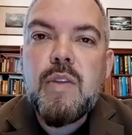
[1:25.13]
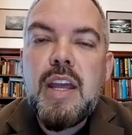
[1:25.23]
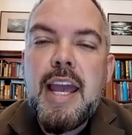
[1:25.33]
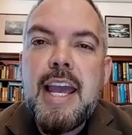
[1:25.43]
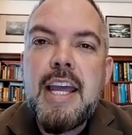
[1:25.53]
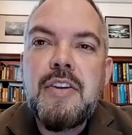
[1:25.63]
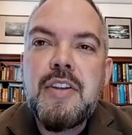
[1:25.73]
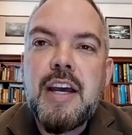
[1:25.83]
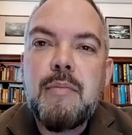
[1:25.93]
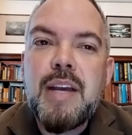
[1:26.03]

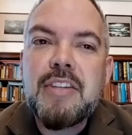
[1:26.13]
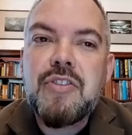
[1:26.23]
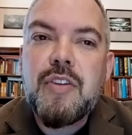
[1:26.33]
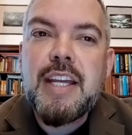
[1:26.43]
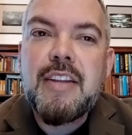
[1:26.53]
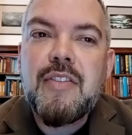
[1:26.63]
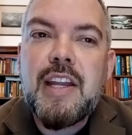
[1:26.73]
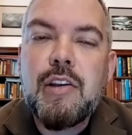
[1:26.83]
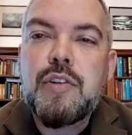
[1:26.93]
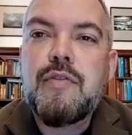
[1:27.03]
And so they
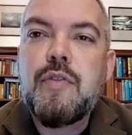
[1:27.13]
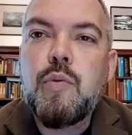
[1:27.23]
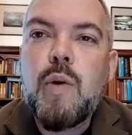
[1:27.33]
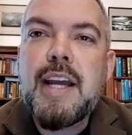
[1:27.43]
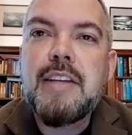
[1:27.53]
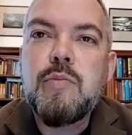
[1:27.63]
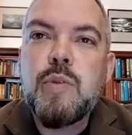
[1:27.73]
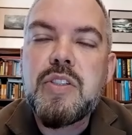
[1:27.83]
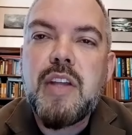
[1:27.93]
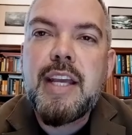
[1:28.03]
looked for ways in
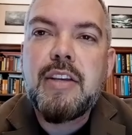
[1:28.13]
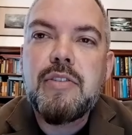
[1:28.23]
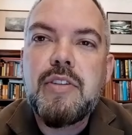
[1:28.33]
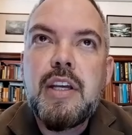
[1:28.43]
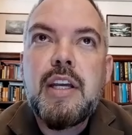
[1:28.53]
which they could